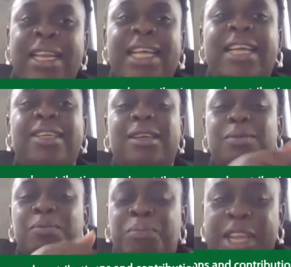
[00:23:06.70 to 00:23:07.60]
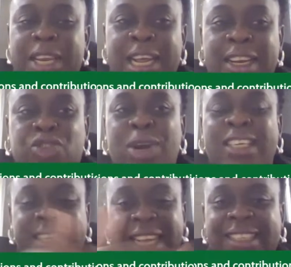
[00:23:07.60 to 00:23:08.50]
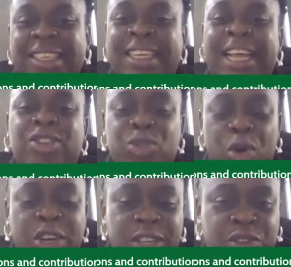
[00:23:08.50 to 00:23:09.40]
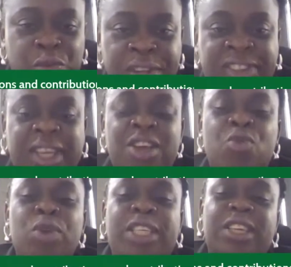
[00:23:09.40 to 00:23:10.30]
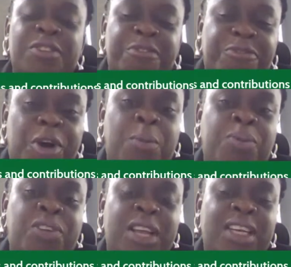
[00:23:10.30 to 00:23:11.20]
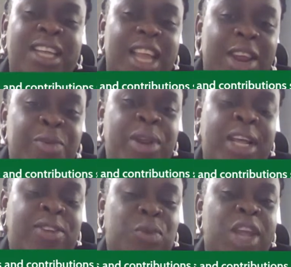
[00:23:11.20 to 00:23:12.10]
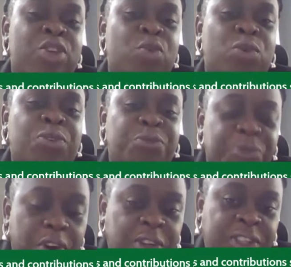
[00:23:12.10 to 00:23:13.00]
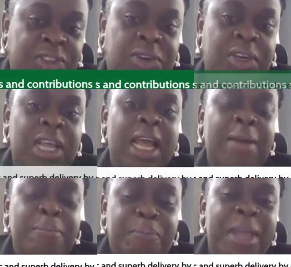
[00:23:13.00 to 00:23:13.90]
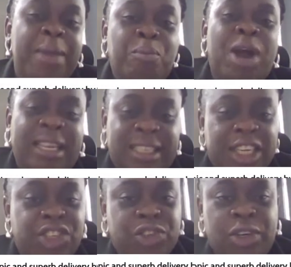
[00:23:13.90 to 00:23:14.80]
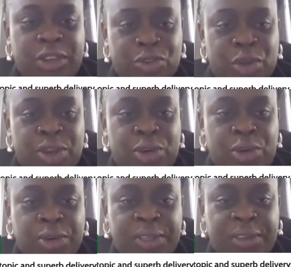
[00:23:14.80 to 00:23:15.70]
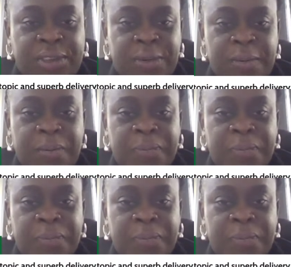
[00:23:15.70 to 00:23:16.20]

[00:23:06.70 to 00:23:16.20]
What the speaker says: and then translating that to audit risk, which informs the areas where you would focus on and pay more attention in doing your audit.